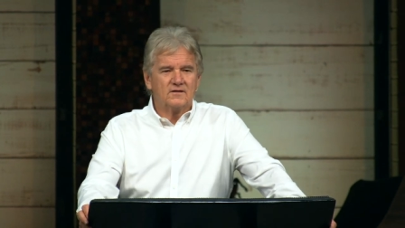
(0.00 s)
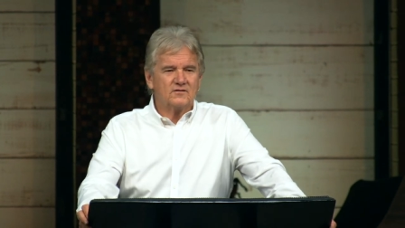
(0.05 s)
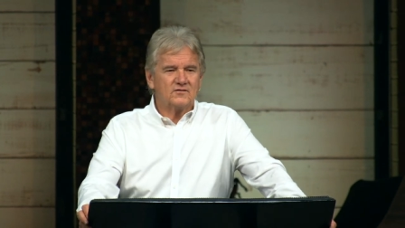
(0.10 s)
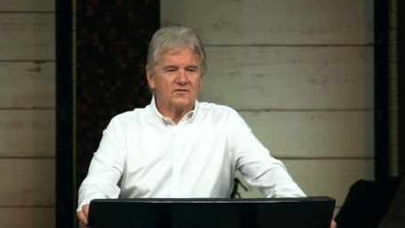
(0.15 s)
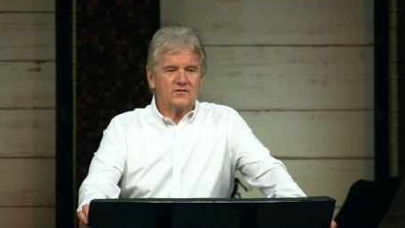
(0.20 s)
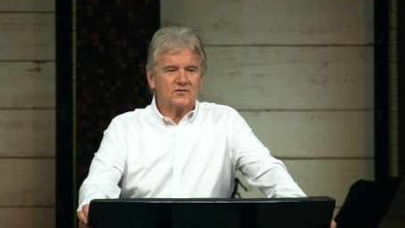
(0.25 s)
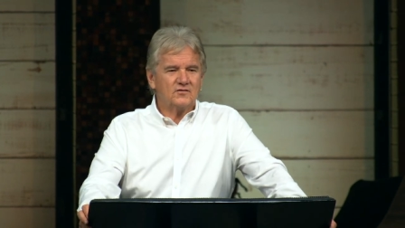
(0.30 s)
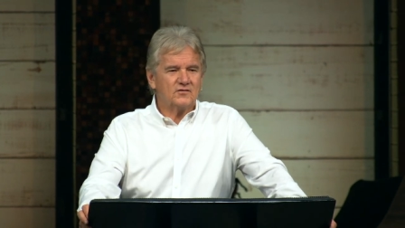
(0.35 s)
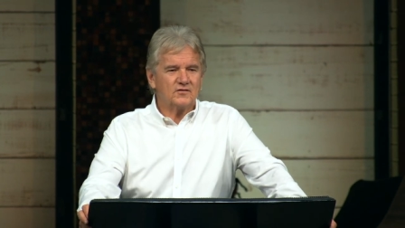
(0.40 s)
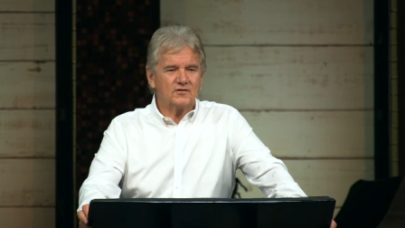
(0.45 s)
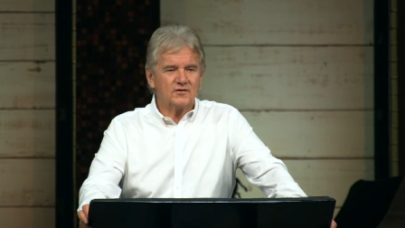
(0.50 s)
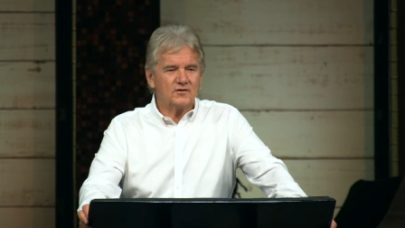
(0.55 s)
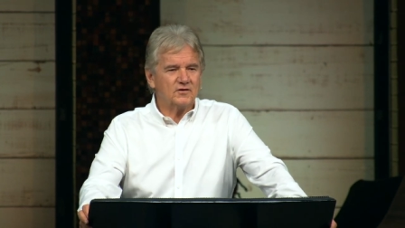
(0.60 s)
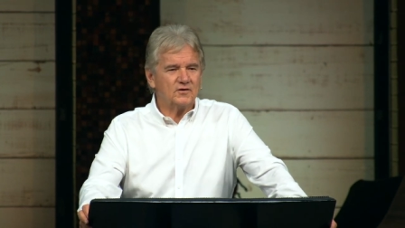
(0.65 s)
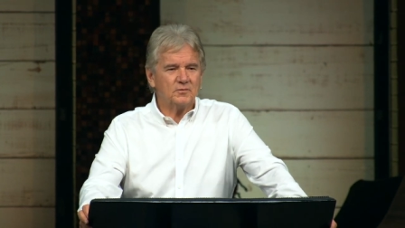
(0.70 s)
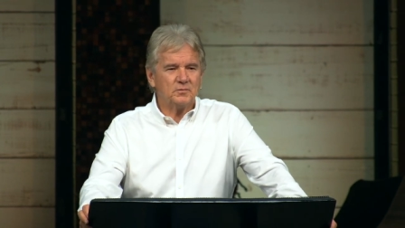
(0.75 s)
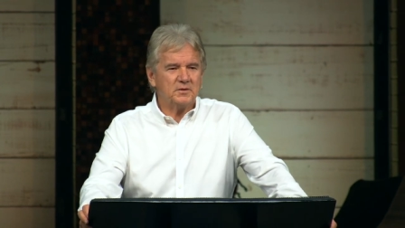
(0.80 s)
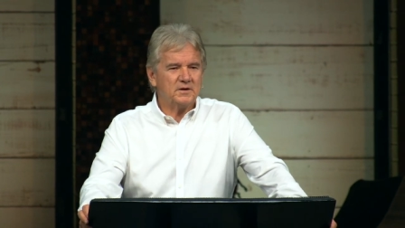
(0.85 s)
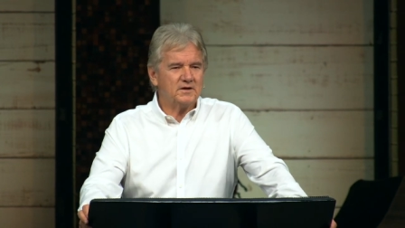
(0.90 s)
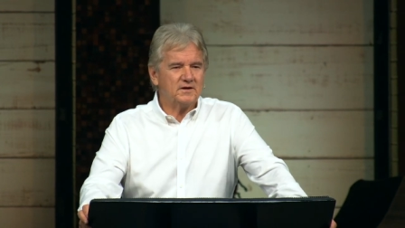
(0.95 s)
It's just a
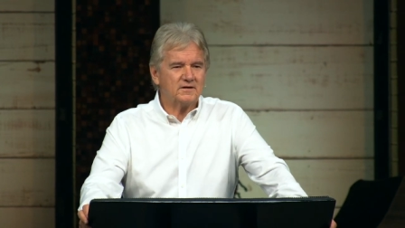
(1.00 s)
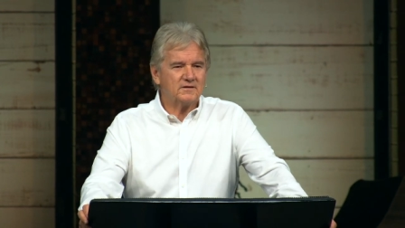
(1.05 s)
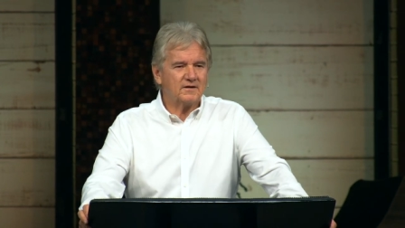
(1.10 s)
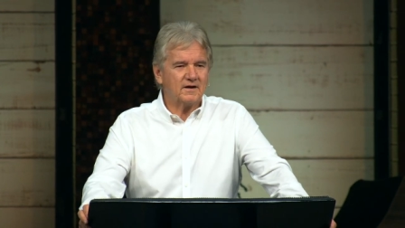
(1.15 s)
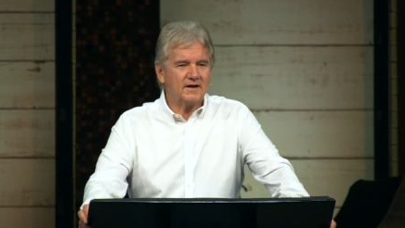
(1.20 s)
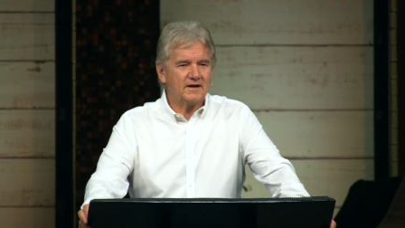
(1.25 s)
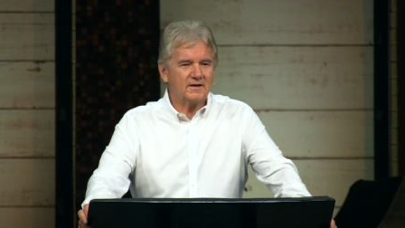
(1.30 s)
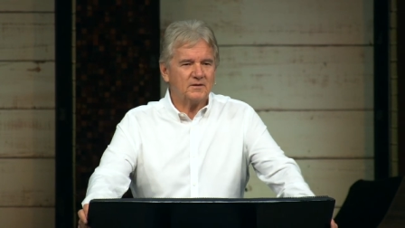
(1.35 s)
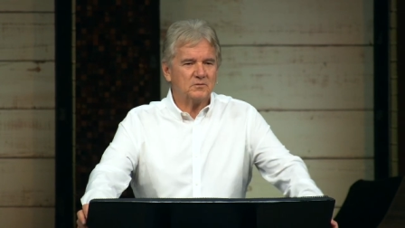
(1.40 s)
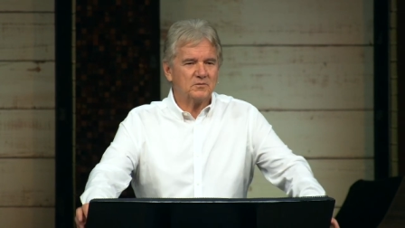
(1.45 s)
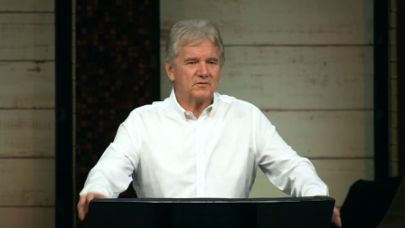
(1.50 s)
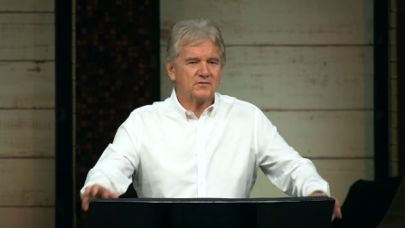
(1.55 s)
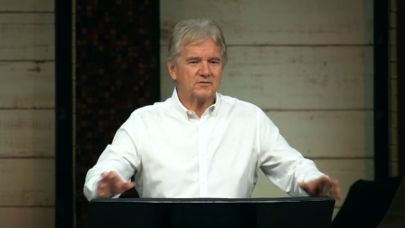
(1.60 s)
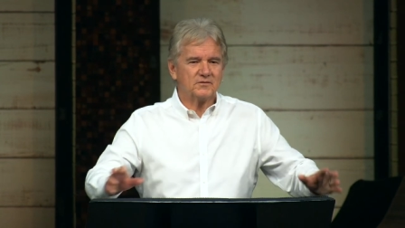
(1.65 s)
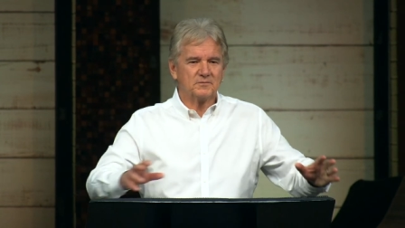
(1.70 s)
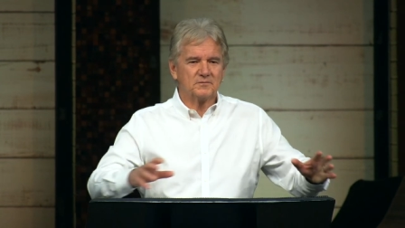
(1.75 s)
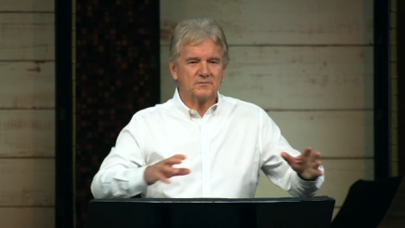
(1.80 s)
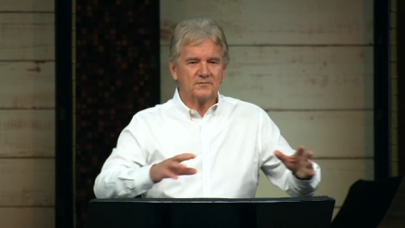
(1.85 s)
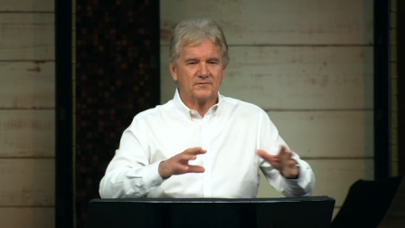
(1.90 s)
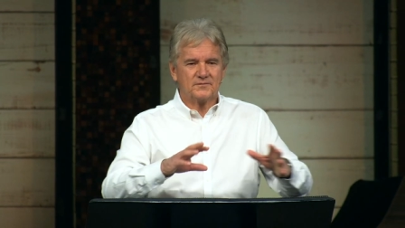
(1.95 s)
little bitty town with
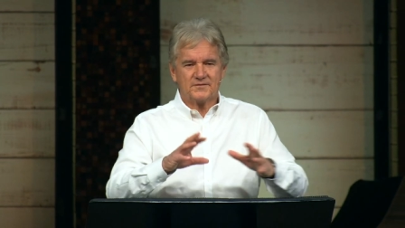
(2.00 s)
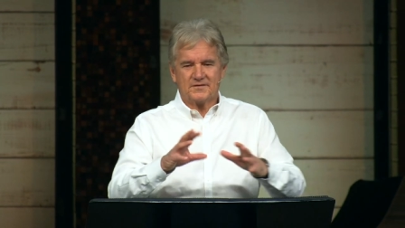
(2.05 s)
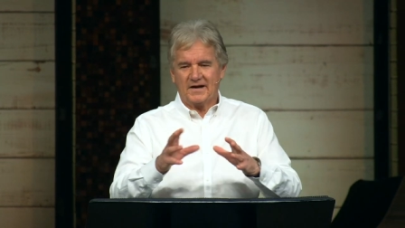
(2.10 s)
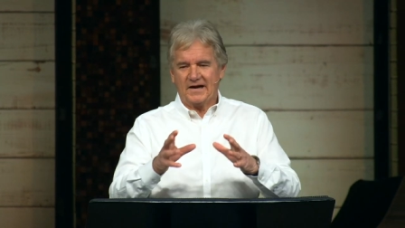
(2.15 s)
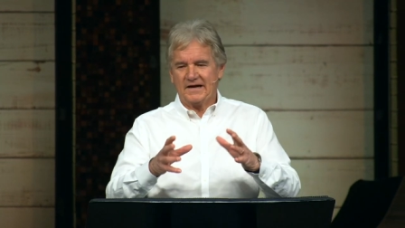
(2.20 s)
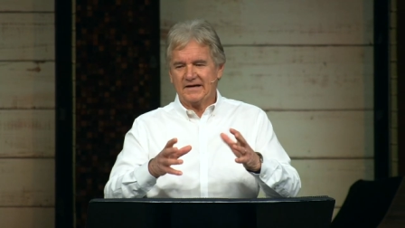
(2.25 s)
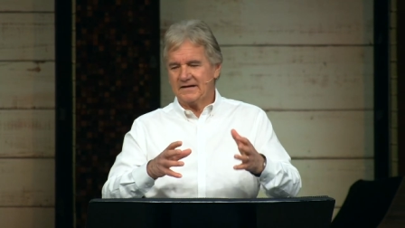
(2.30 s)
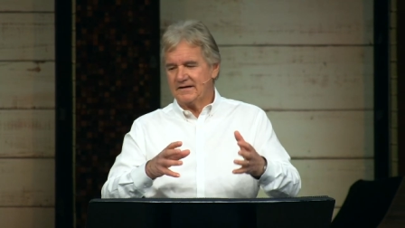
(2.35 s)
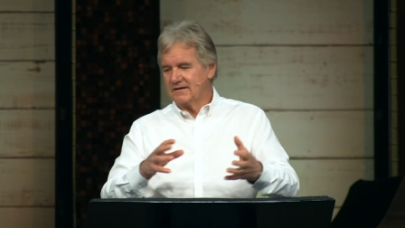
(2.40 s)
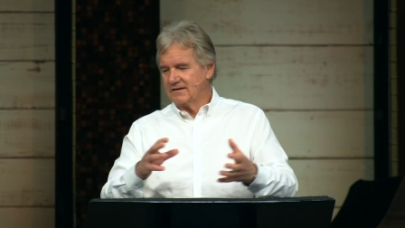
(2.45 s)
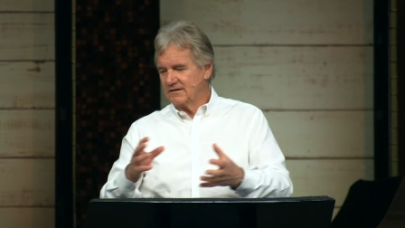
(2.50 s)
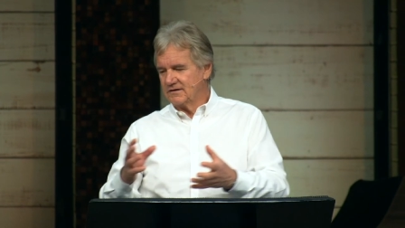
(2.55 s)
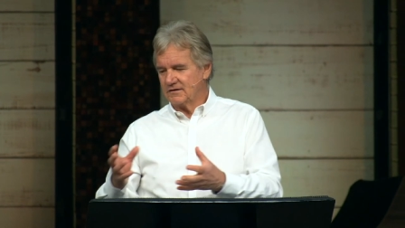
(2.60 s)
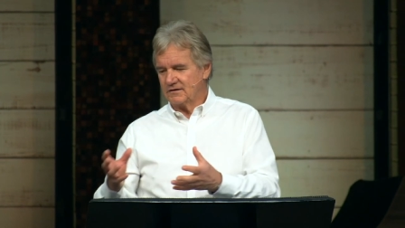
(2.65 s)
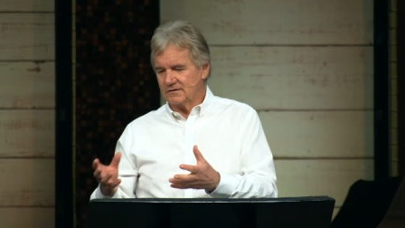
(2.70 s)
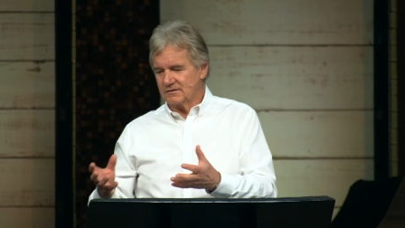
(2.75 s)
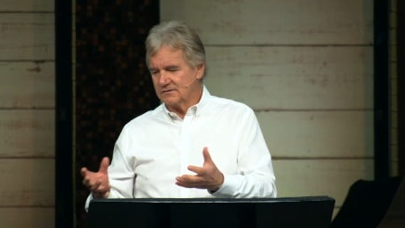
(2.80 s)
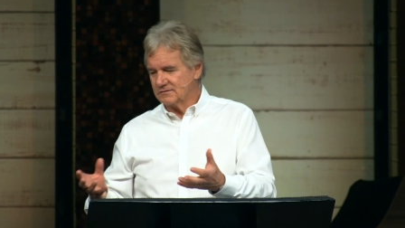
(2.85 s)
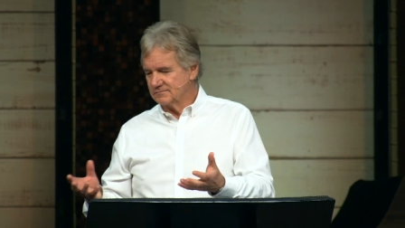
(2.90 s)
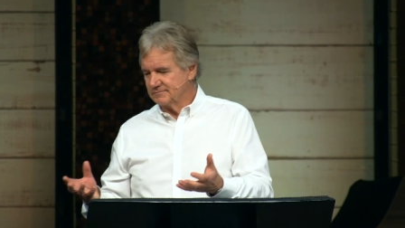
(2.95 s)
some tiny
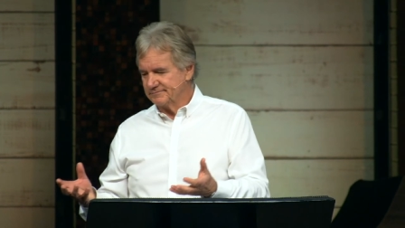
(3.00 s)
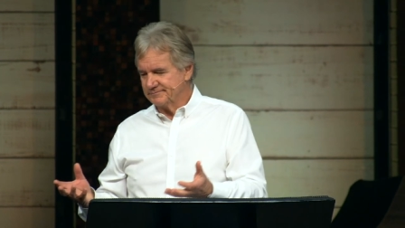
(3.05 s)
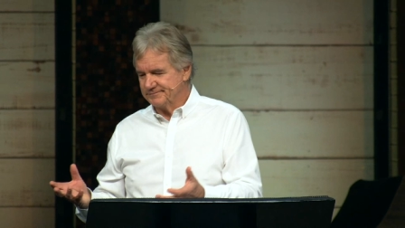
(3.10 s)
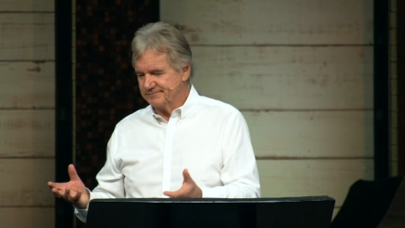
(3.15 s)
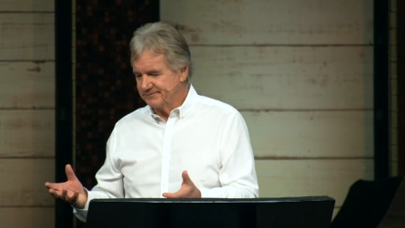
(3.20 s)
little